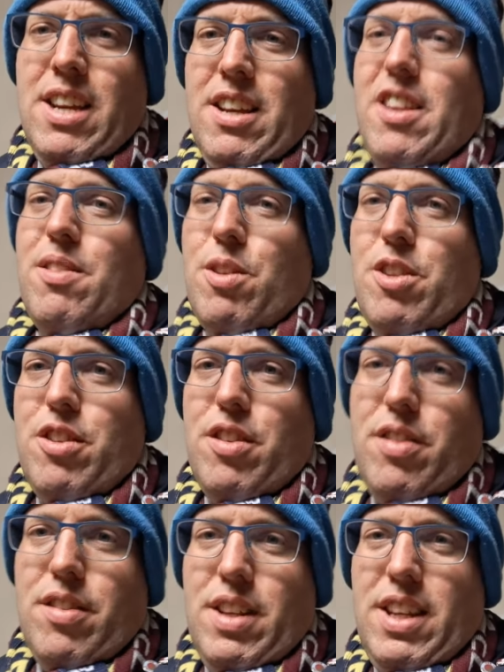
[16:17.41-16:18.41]
This was
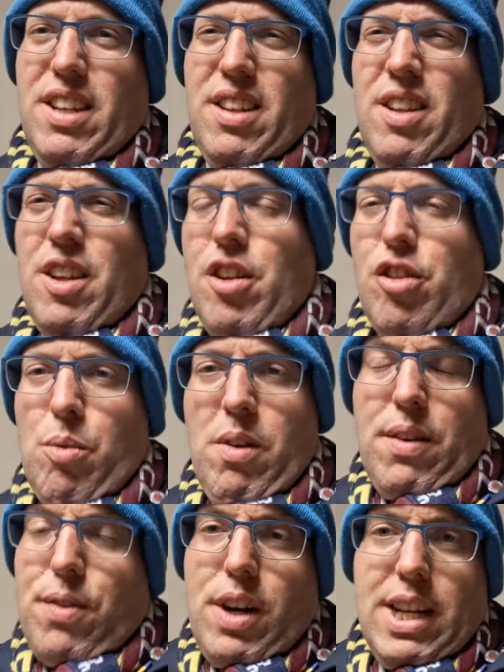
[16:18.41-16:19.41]
just something
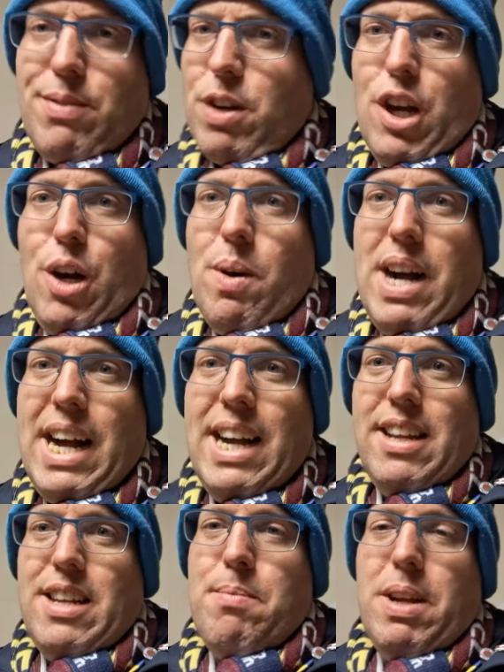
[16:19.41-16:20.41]
I thought I'd have a go
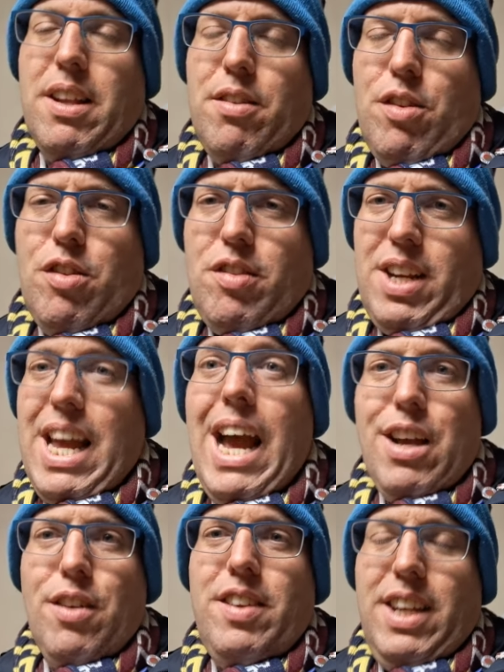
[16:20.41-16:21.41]
at, and then because it was such a
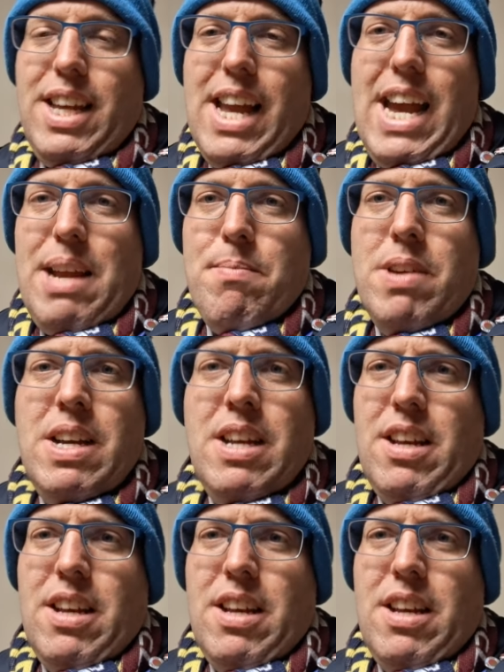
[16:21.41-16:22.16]
chaotic game,